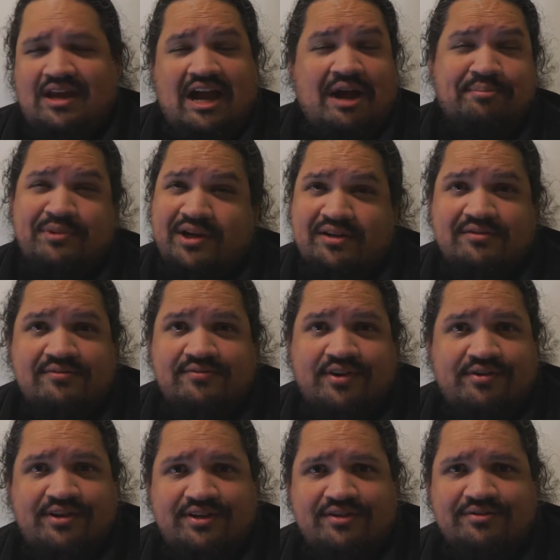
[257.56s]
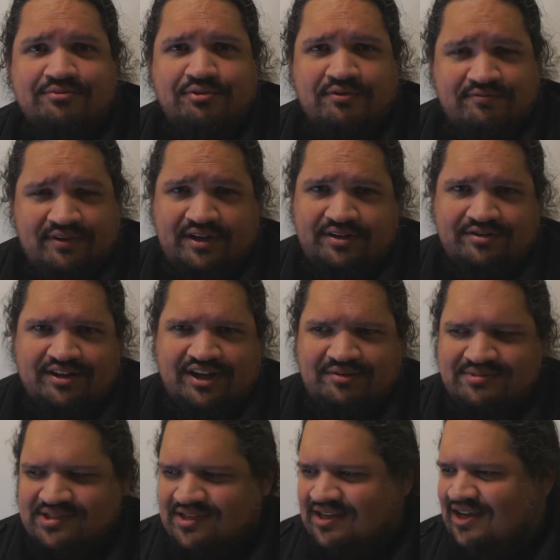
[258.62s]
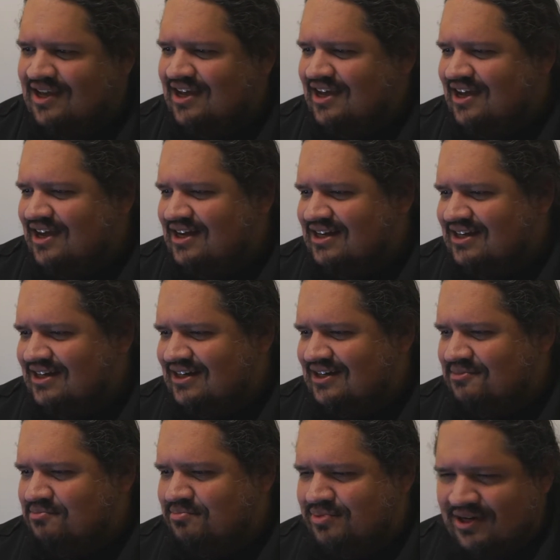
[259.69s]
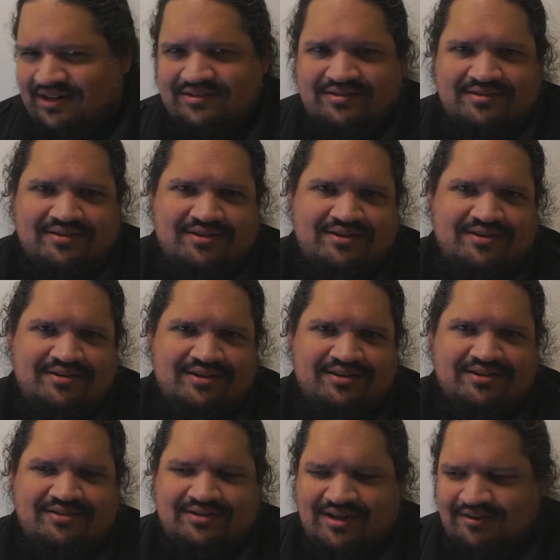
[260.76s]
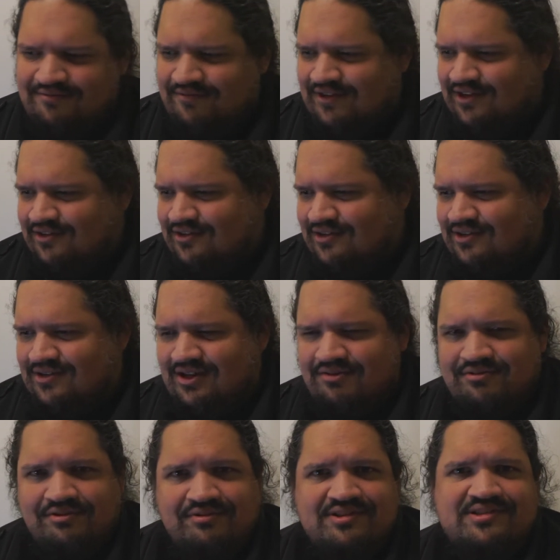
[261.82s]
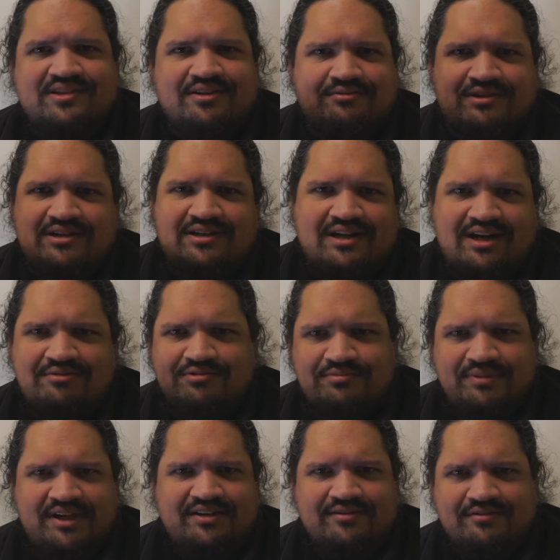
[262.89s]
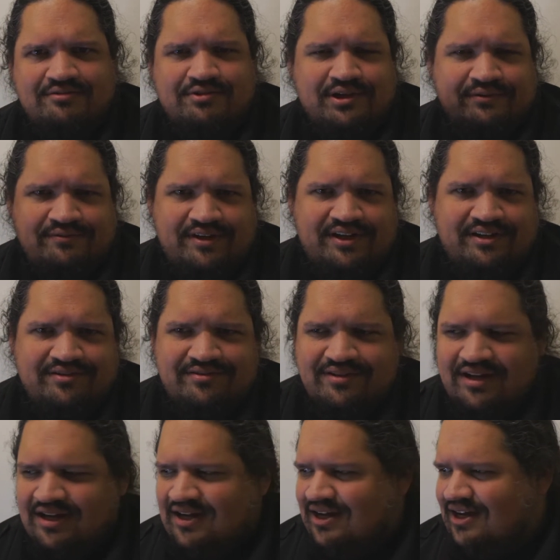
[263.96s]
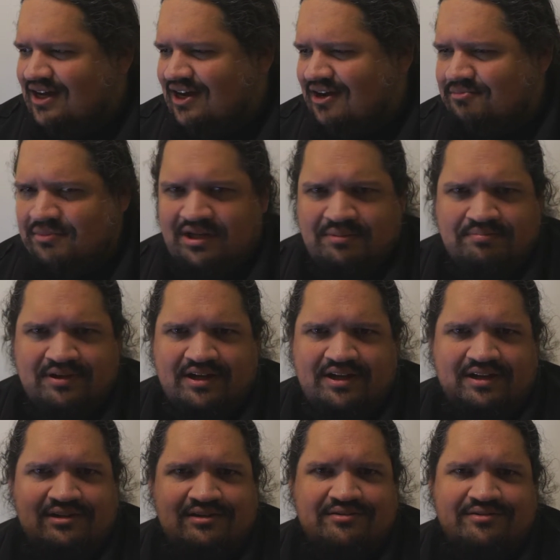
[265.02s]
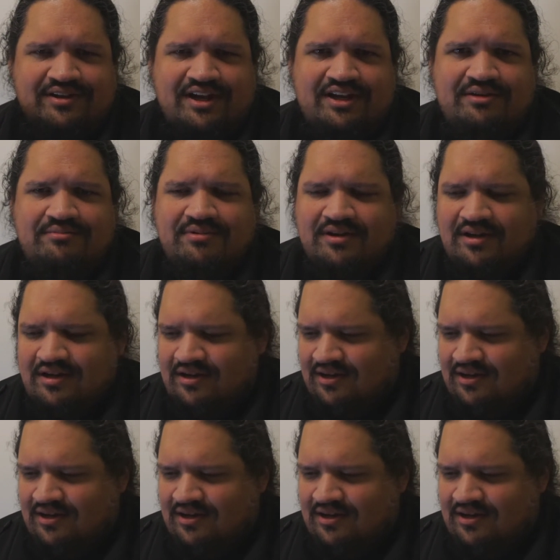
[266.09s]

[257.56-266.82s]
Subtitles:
not very good with video games, but you know, I figure every once in a while I would make a quick video, me playing a little game,